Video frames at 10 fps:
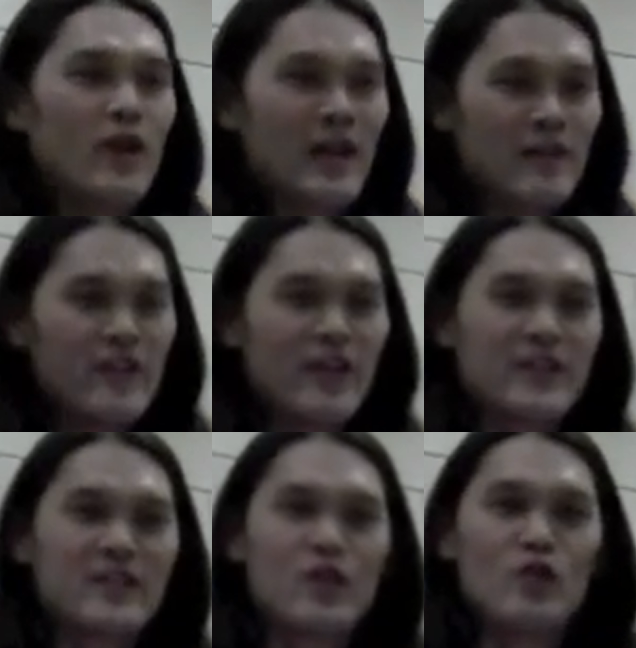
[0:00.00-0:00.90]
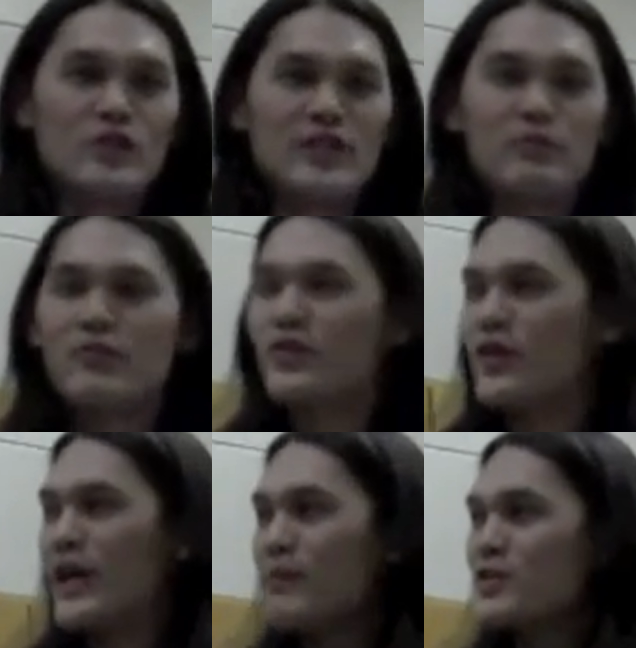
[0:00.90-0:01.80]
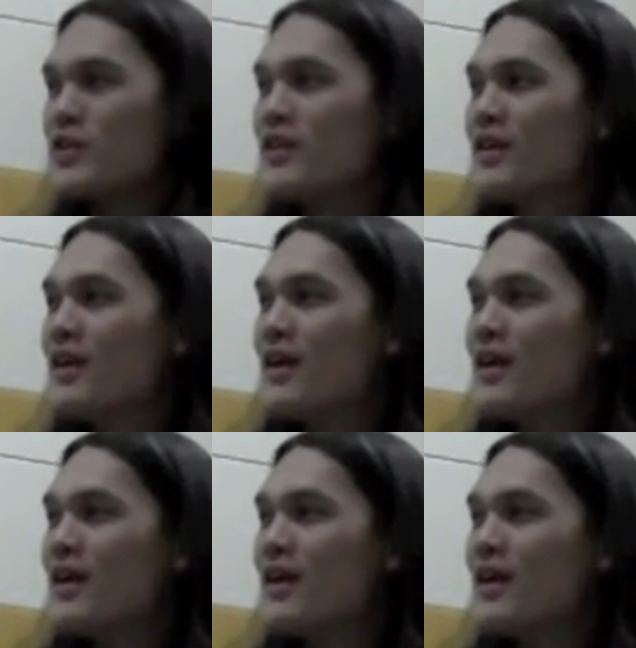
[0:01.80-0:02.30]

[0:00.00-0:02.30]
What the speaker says: And if you like the cold, you can move to New Hampshire.